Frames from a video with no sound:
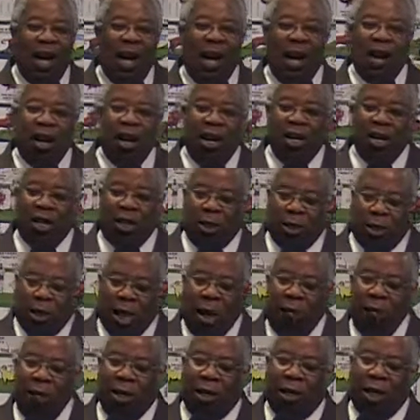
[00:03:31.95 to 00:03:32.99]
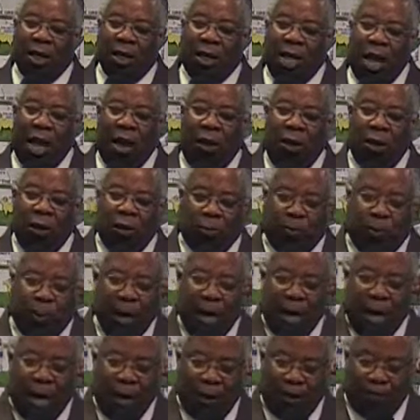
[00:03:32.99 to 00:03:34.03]
God here sent me to tell you His
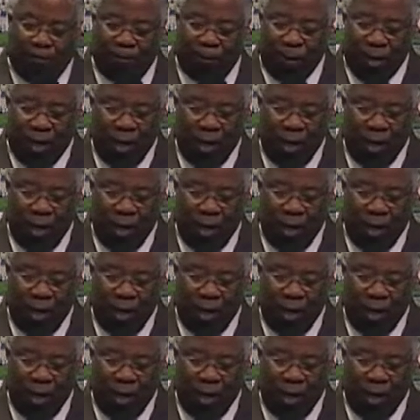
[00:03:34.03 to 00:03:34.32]
plan.